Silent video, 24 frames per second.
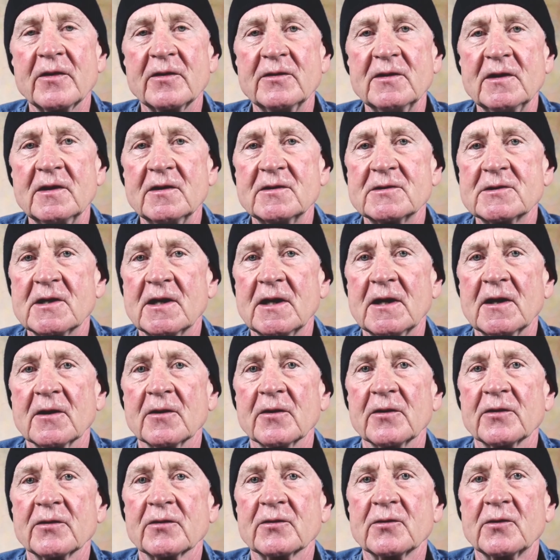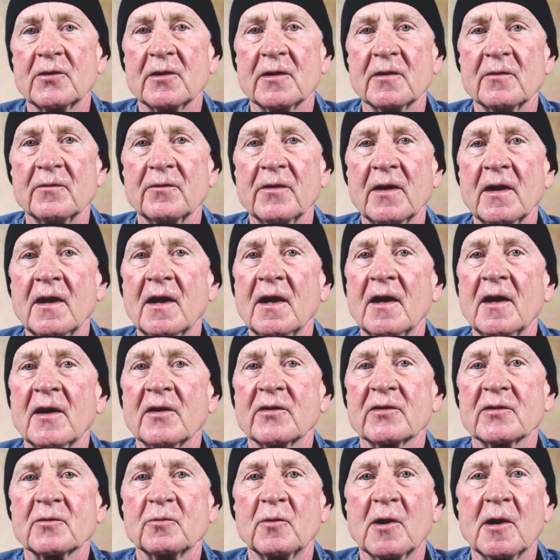detail is sort of
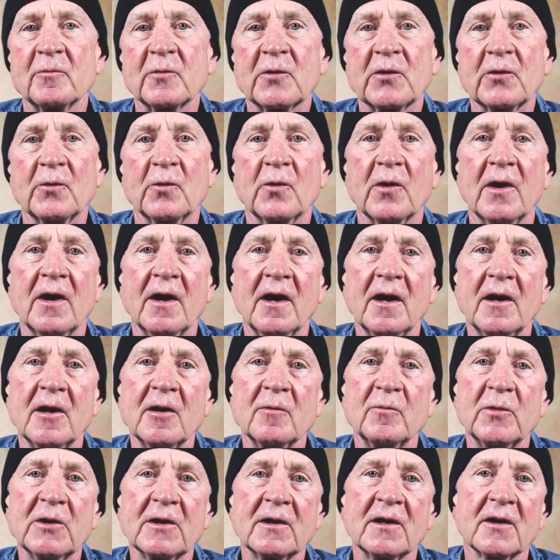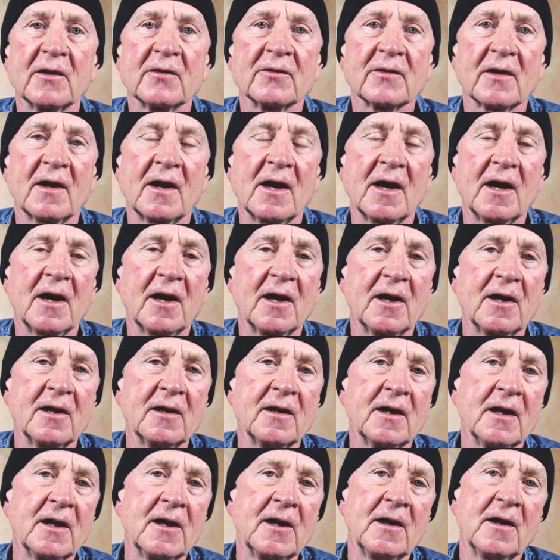swept away because I
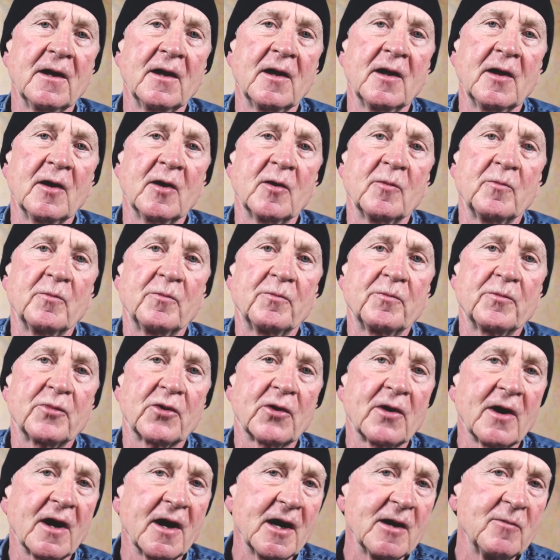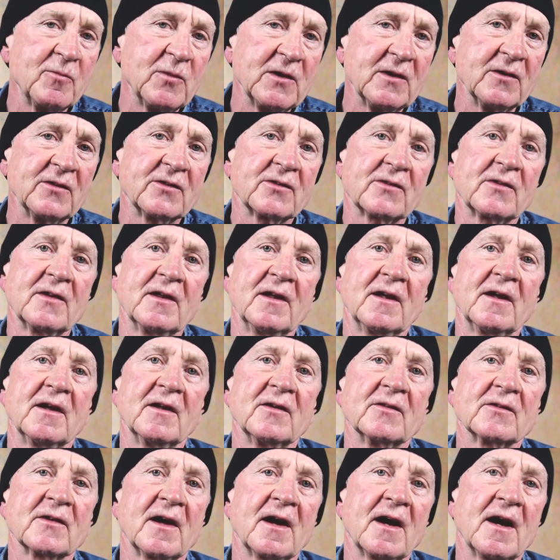prime these
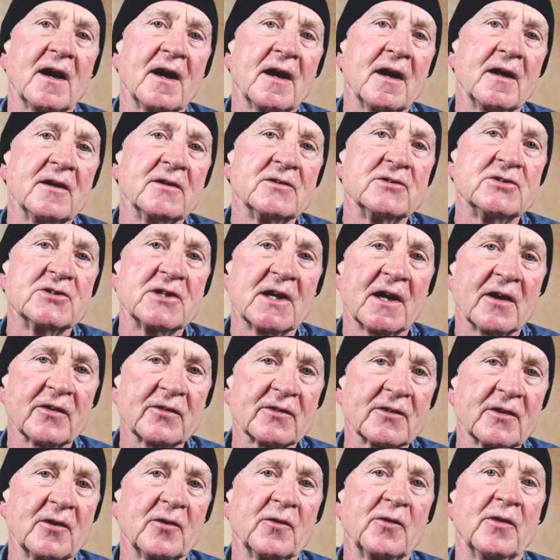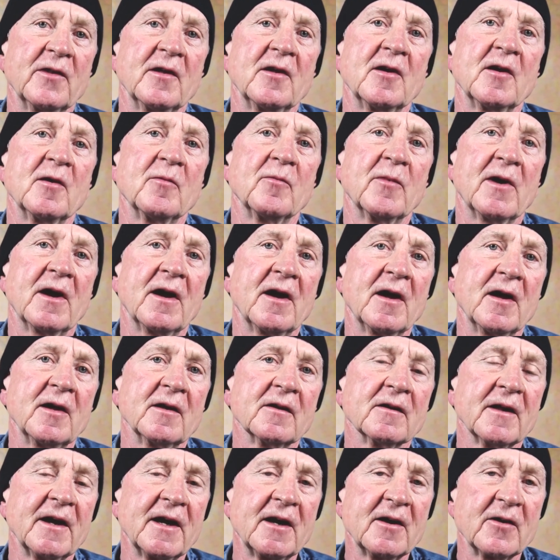things, I gesso them, I
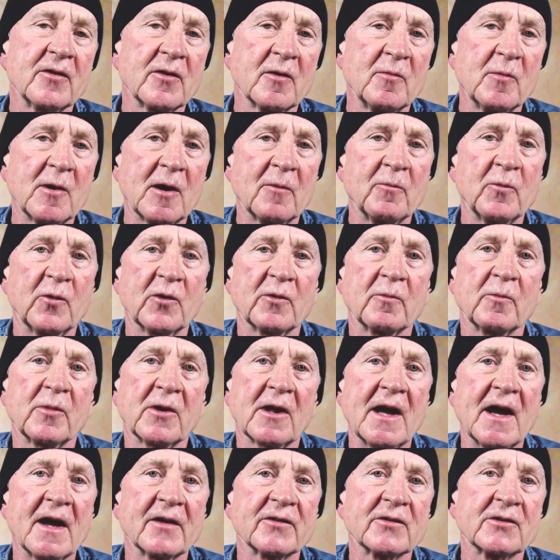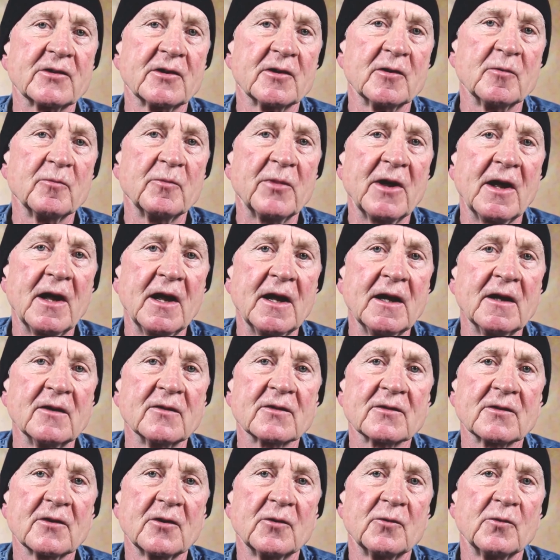layer them up with plaster and paint.
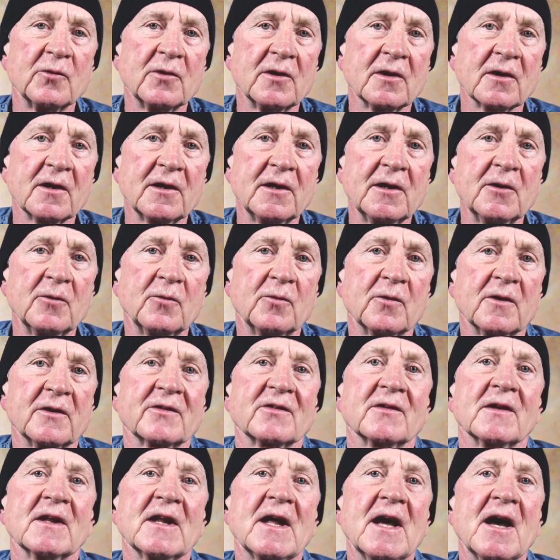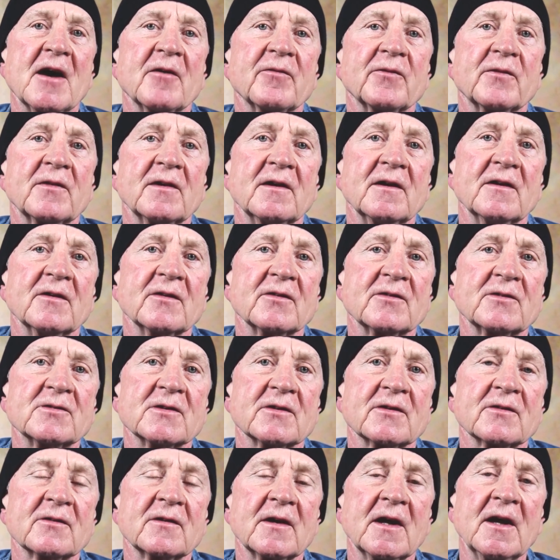So really what's left is
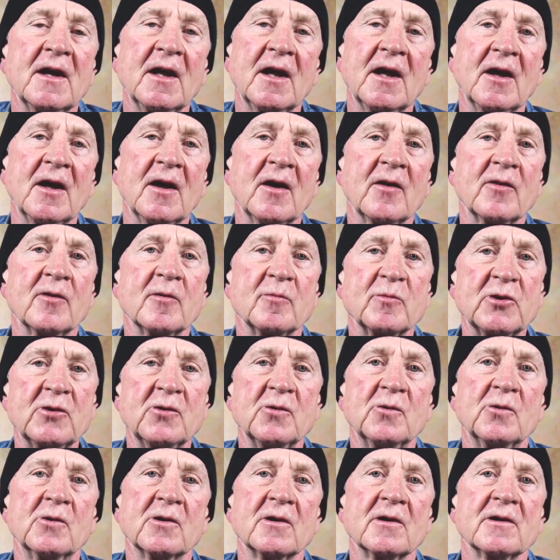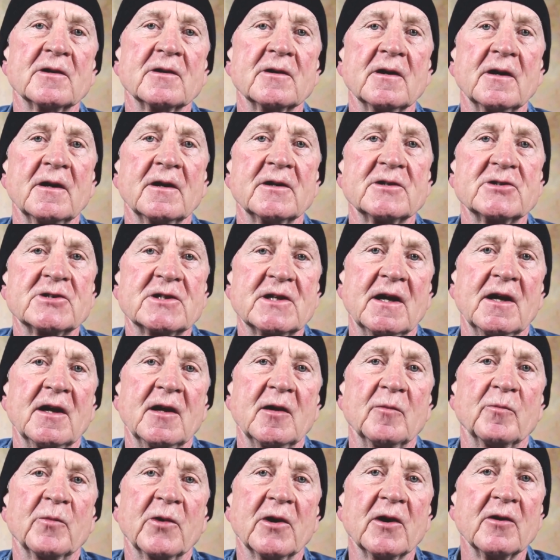just the pure
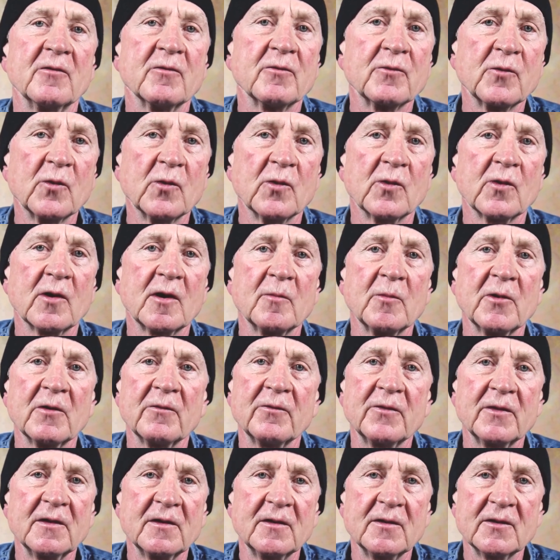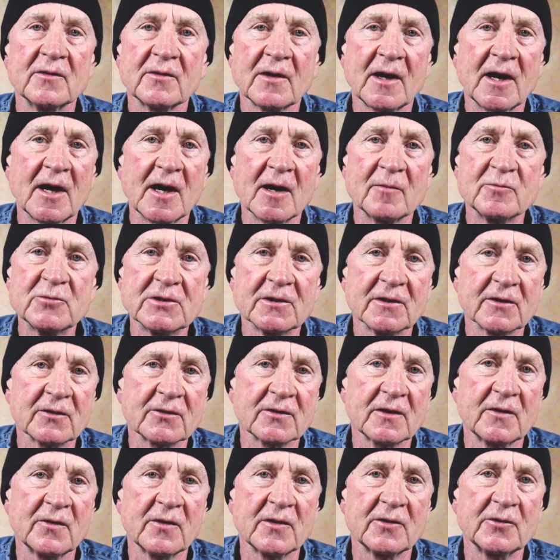shape and form of these
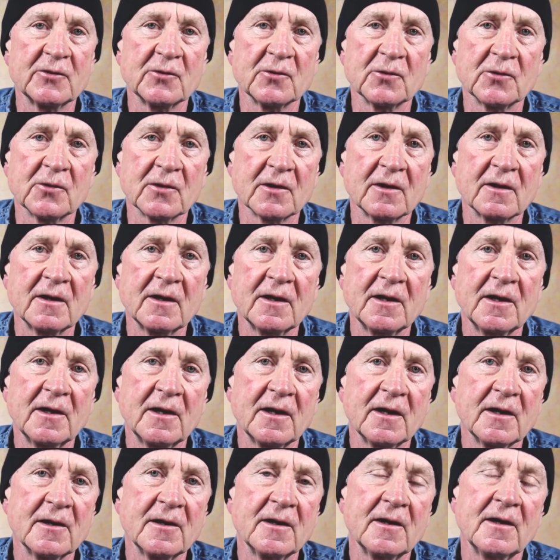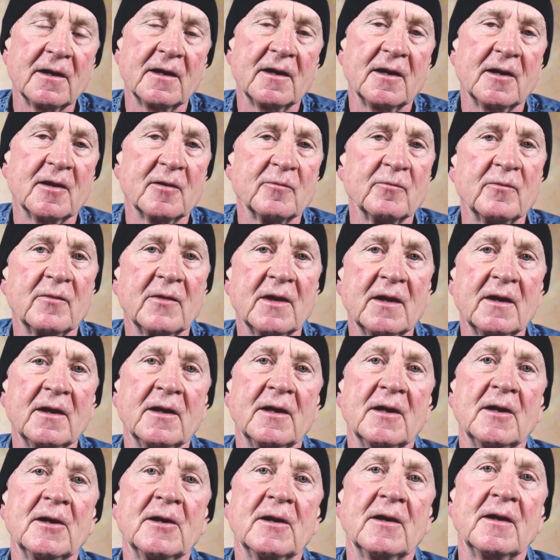objects in the drawer. And
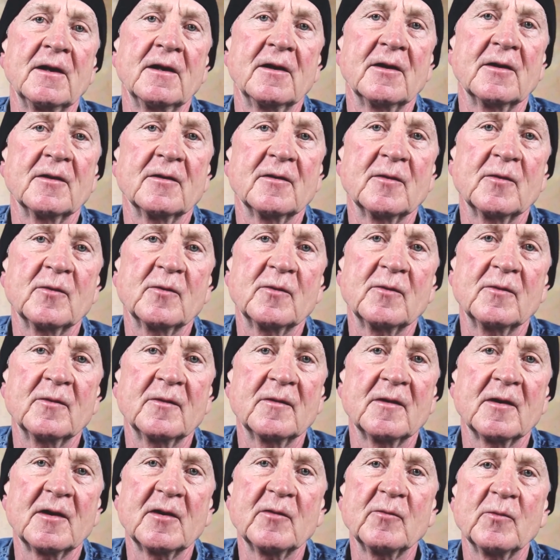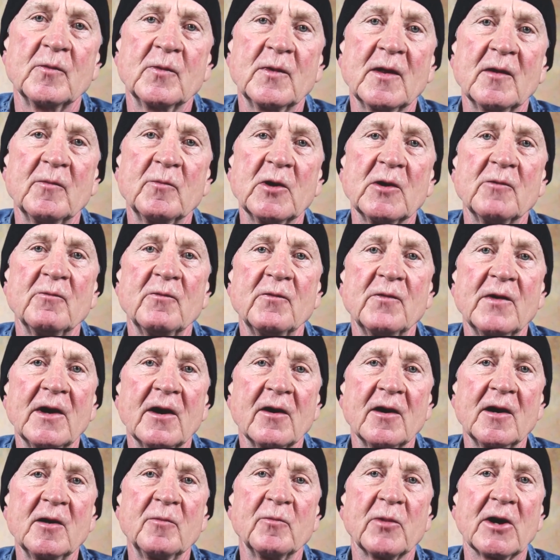they've been
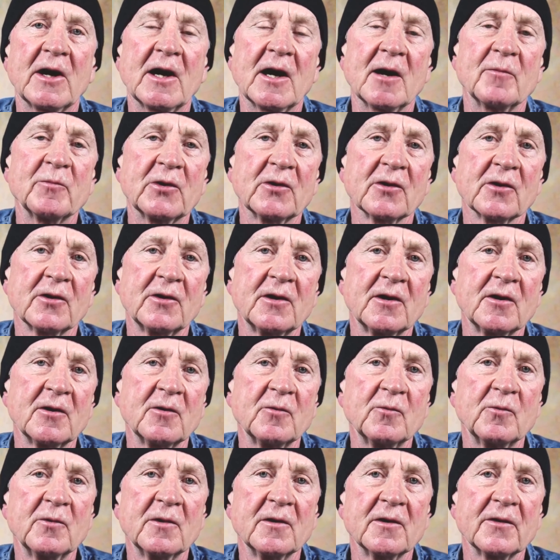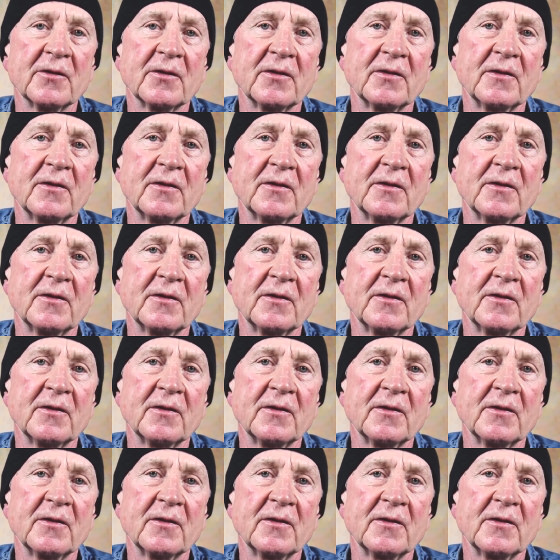very popular with